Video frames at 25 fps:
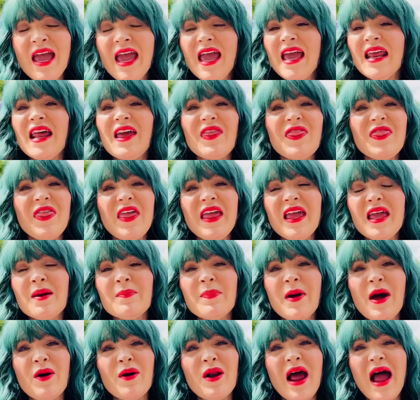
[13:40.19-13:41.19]
and I think
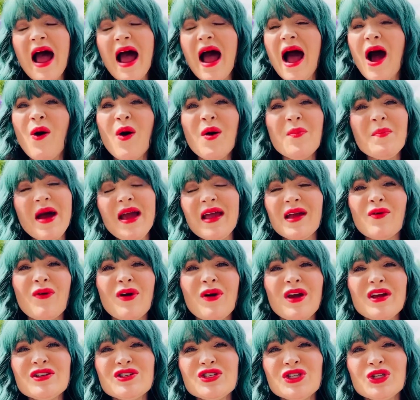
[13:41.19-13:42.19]
about how am I
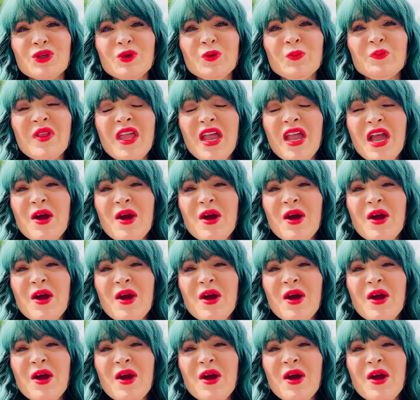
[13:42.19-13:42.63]
going to